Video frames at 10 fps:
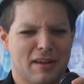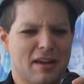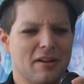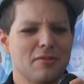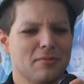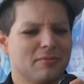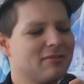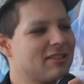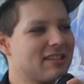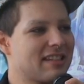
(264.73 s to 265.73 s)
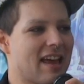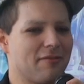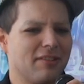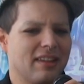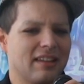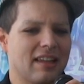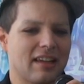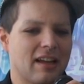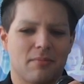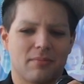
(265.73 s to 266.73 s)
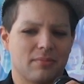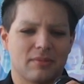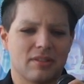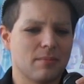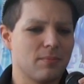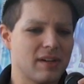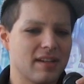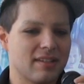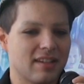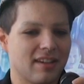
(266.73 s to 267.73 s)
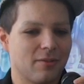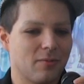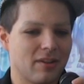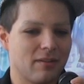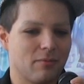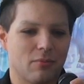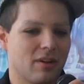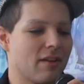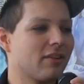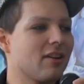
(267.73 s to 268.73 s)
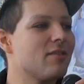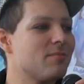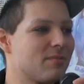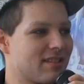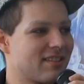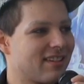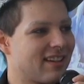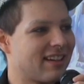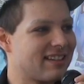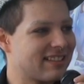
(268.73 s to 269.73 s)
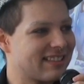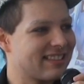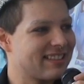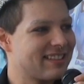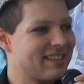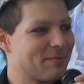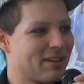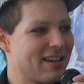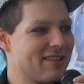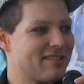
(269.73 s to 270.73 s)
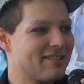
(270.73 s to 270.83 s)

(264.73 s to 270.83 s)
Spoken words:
I don't know, just everything. Like I'm just embracing whatever comes, I guess. But yeah.